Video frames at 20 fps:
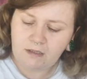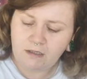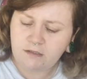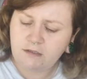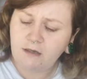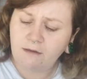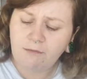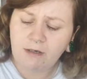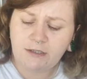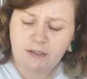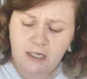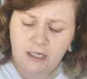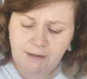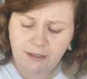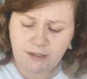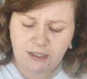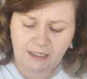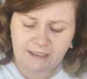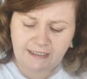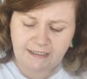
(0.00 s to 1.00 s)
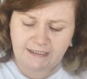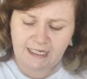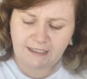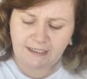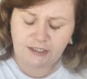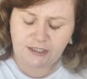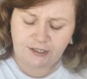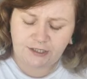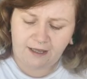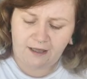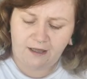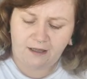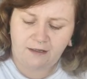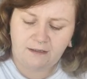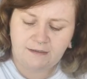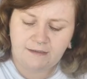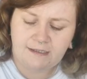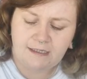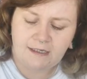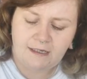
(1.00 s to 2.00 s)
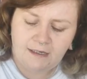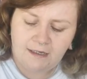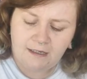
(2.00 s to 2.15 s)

So I'm gonna turn my jellies into gels.